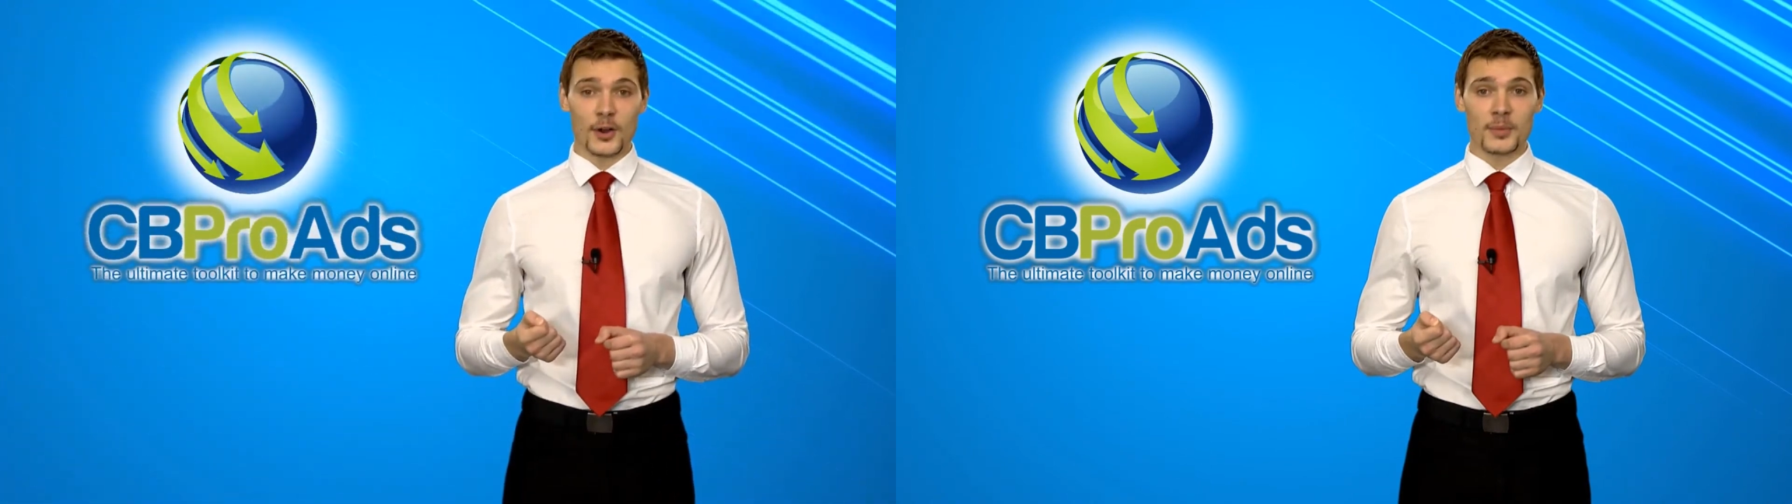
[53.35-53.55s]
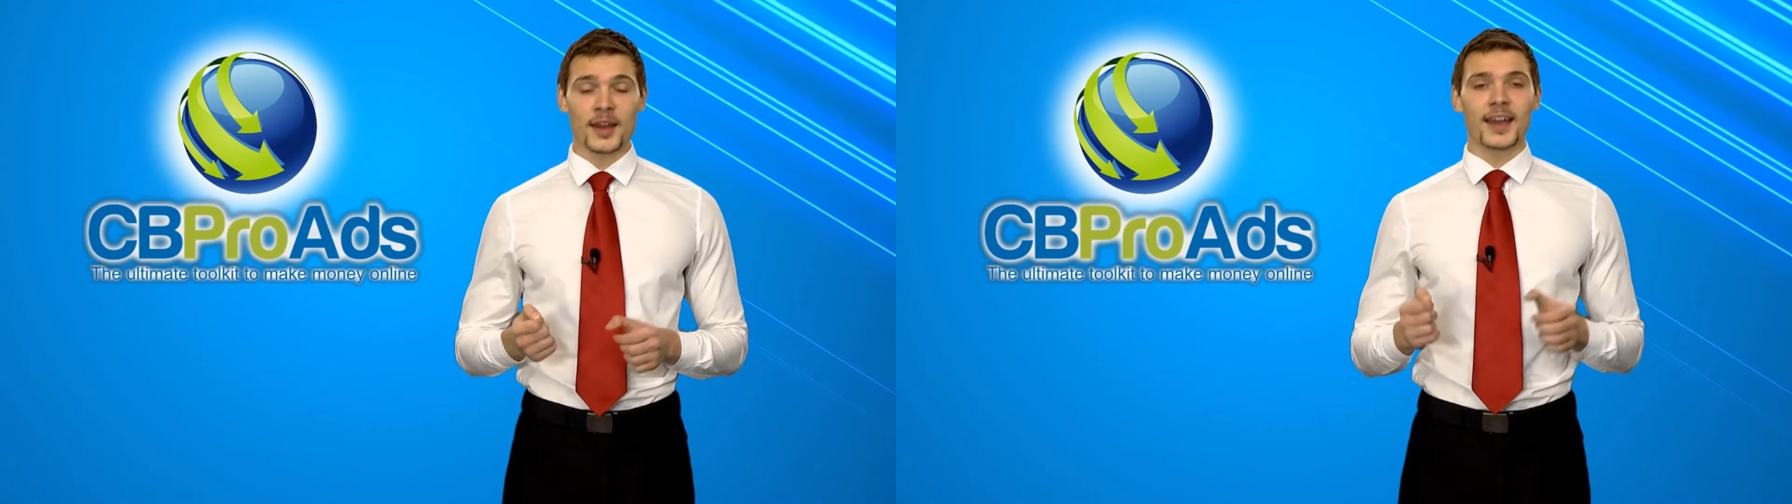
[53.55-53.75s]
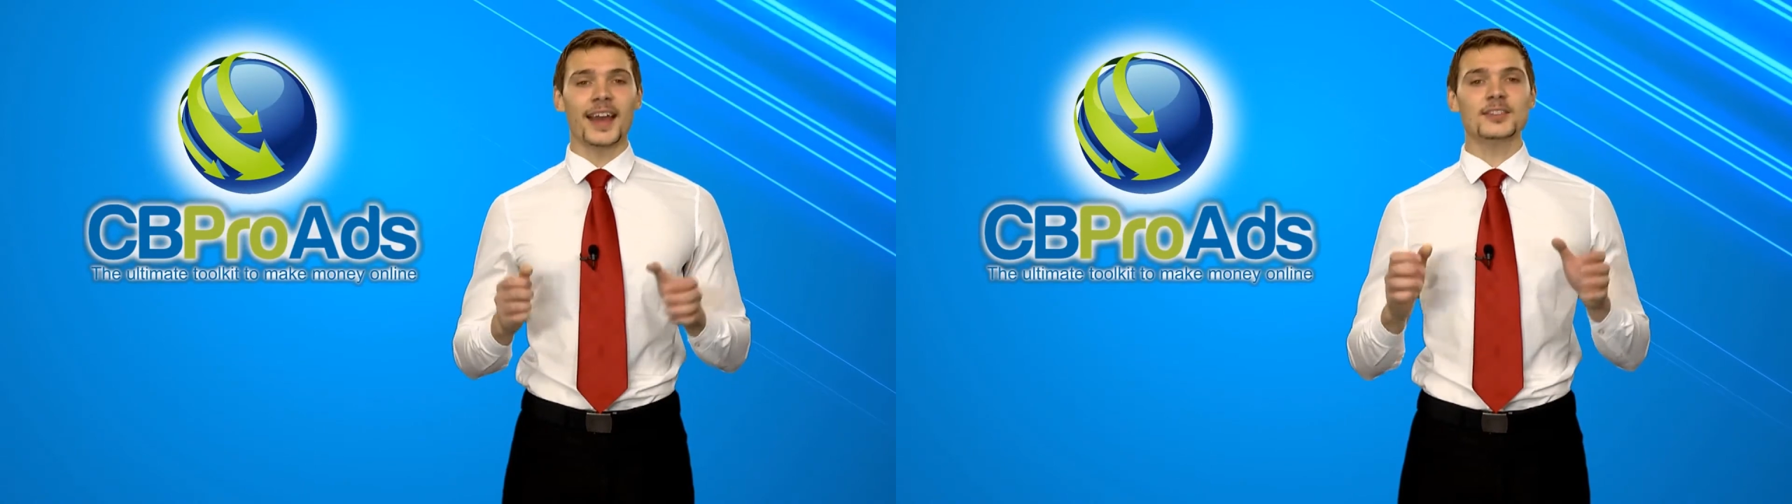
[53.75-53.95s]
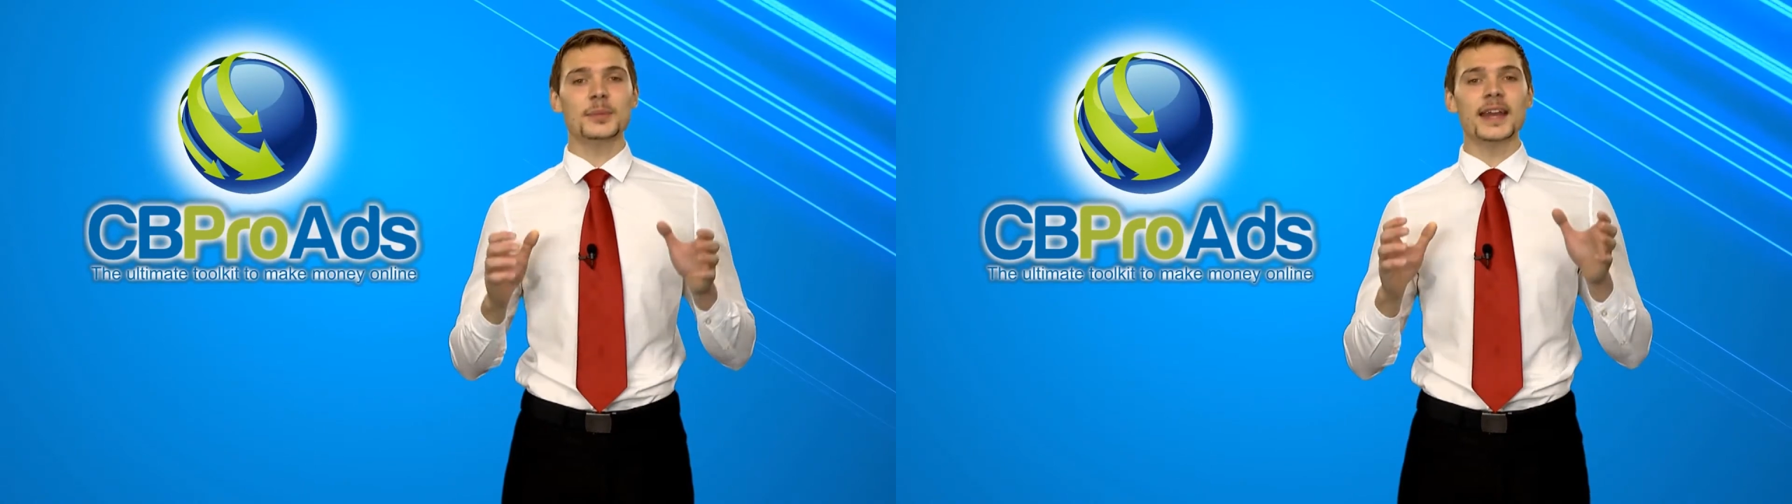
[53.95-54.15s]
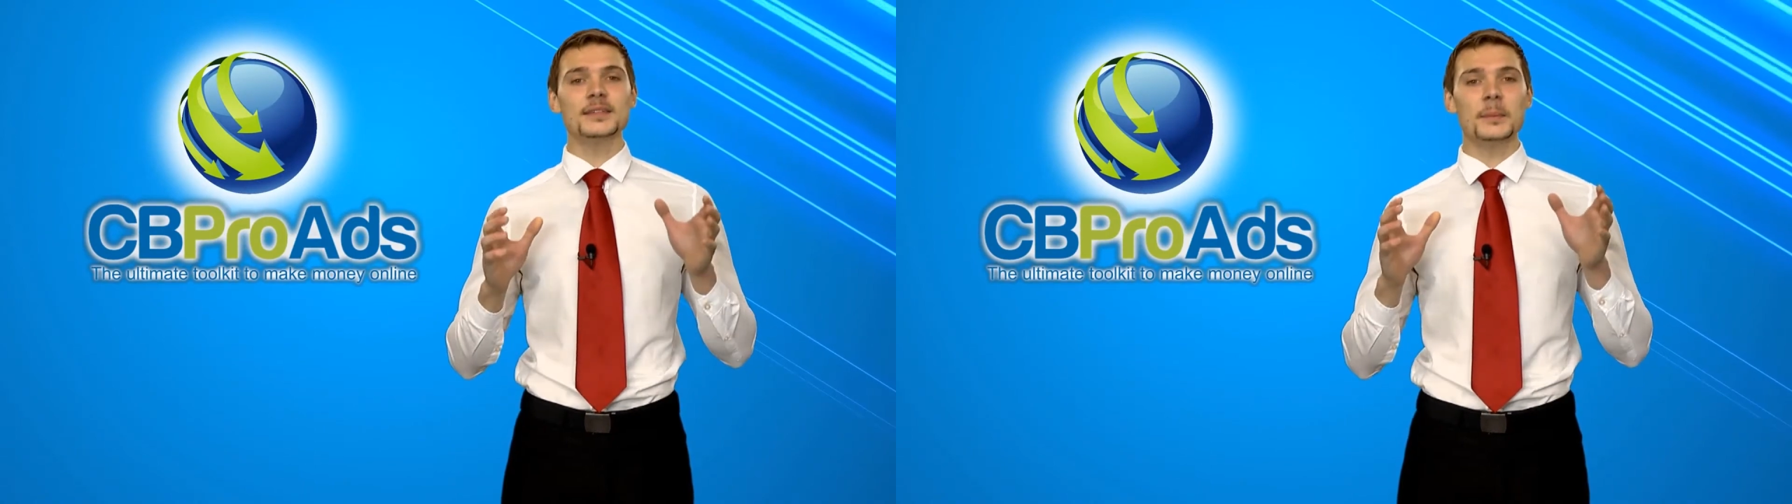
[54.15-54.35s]
has
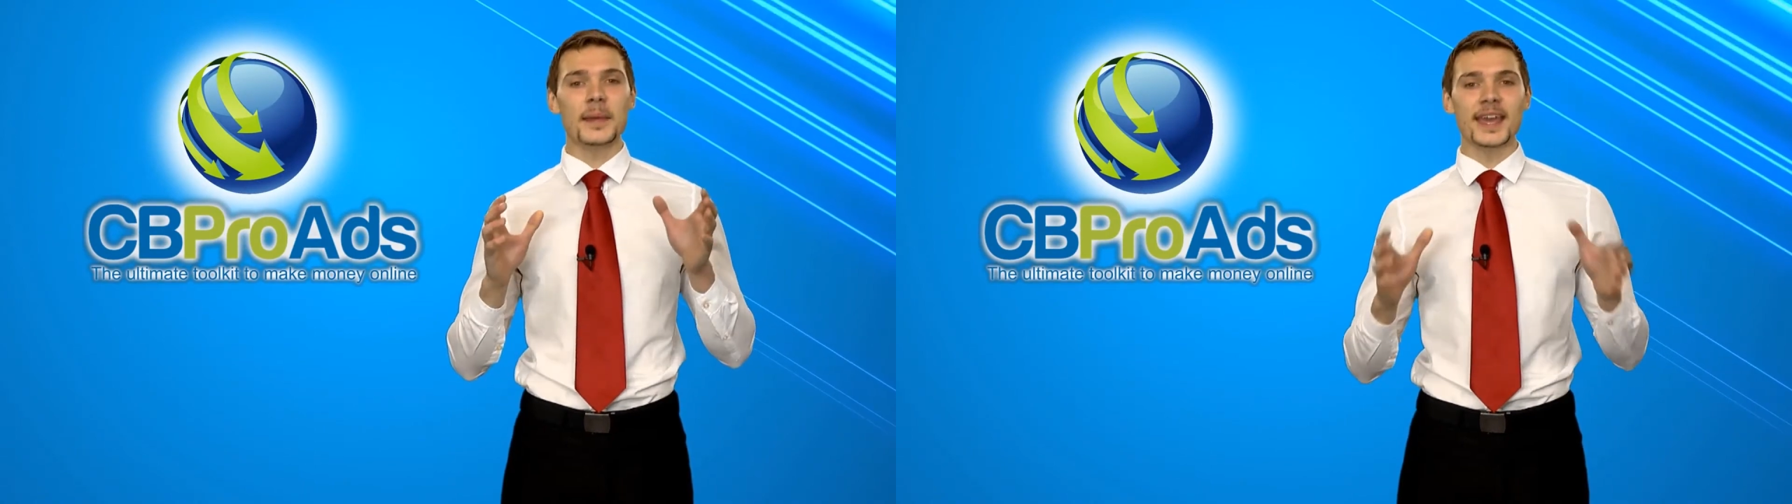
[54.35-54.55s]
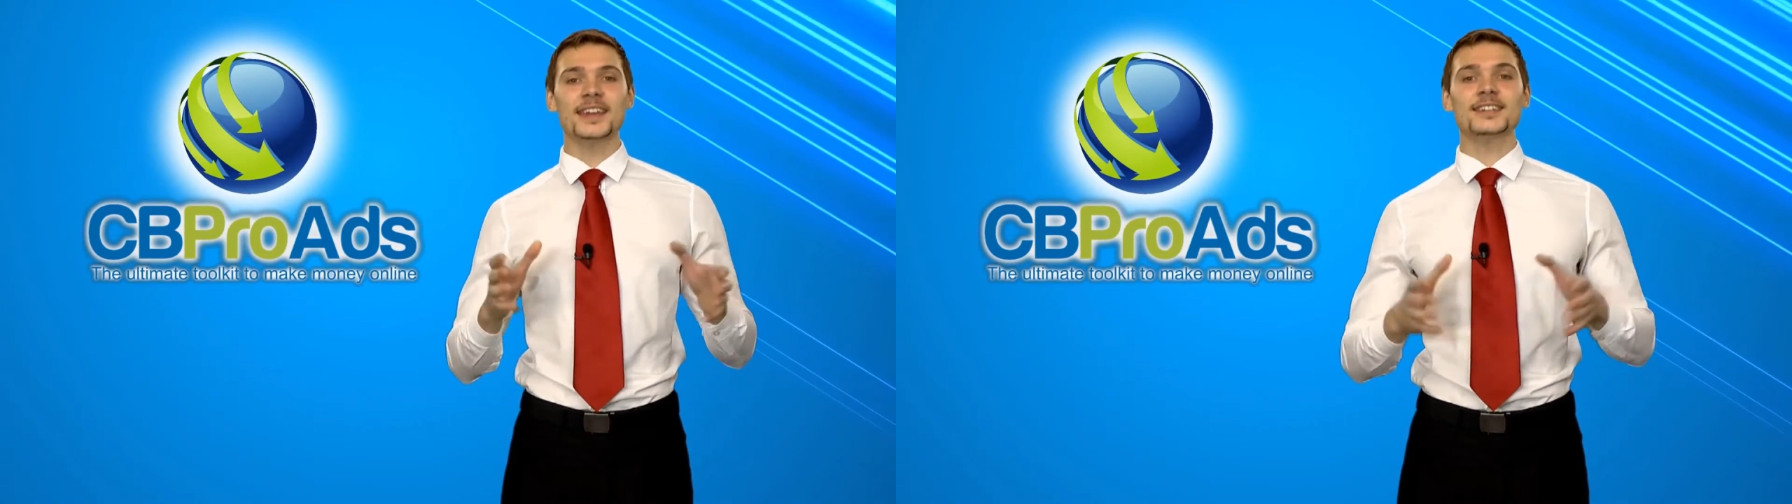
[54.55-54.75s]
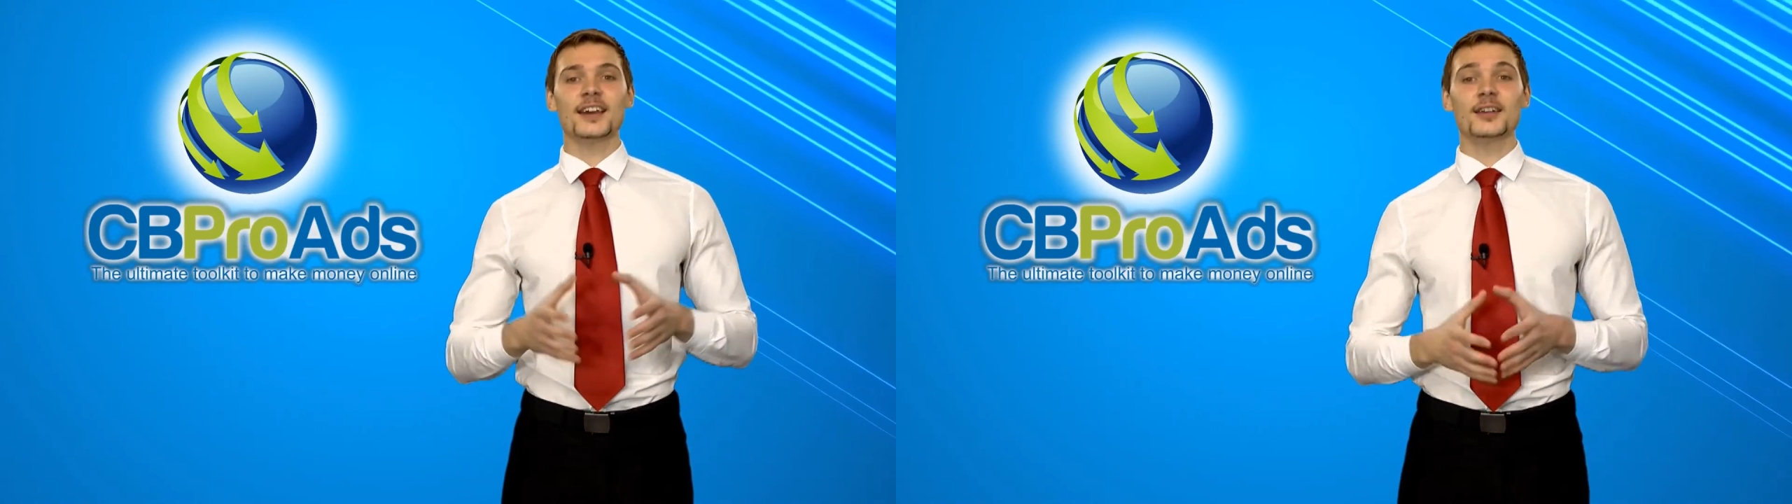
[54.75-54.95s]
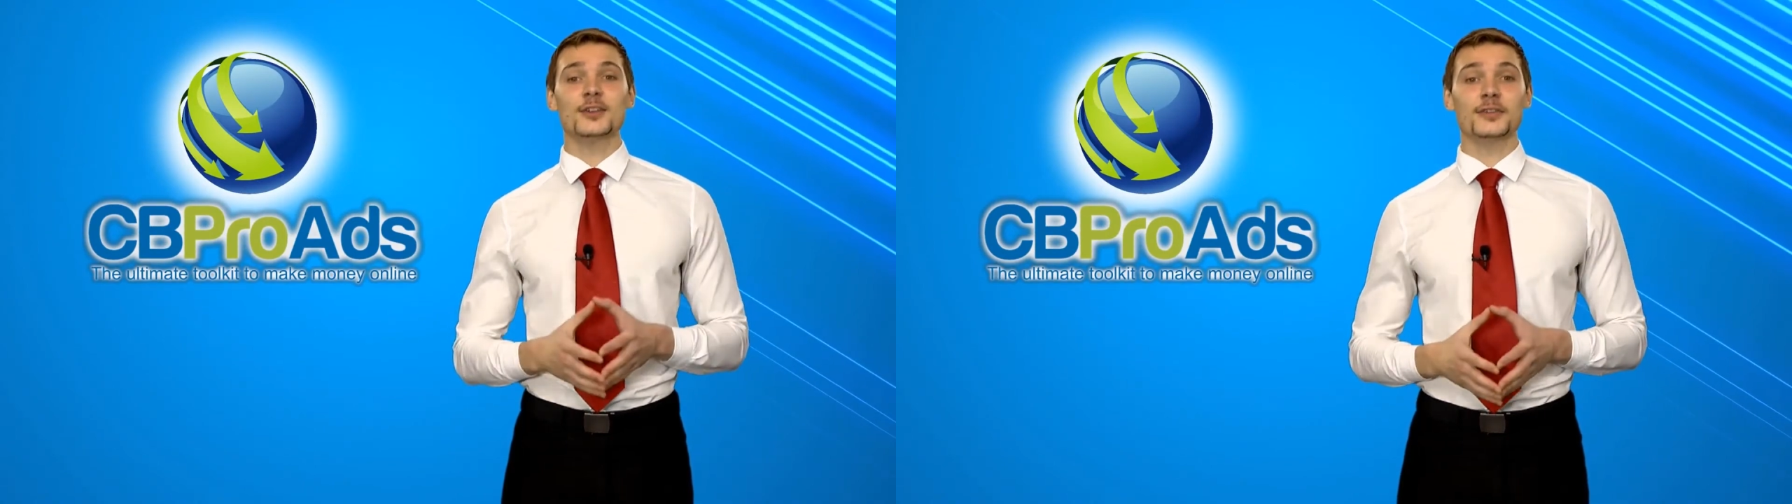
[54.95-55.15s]
made making tons of